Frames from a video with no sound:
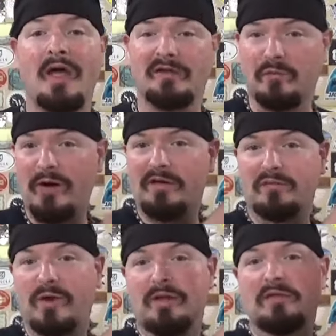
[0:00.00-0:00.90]
as well as
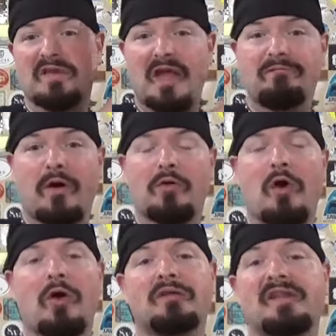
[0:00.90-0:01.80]
one of those info
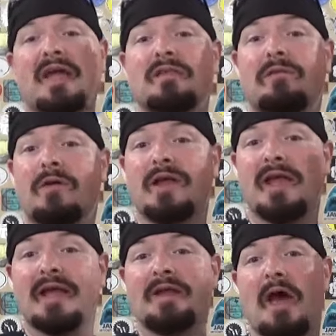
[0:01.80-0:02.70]
cards at the very
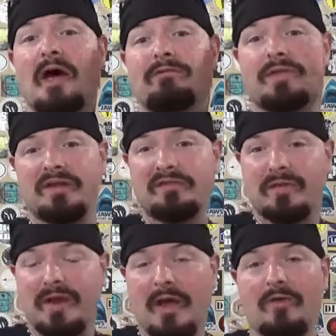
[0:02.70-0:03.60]
end of this
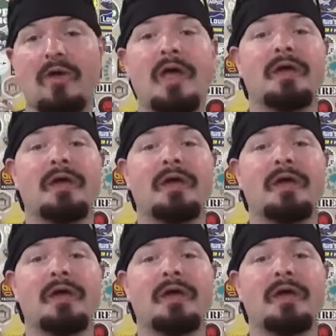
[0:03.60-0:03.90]
video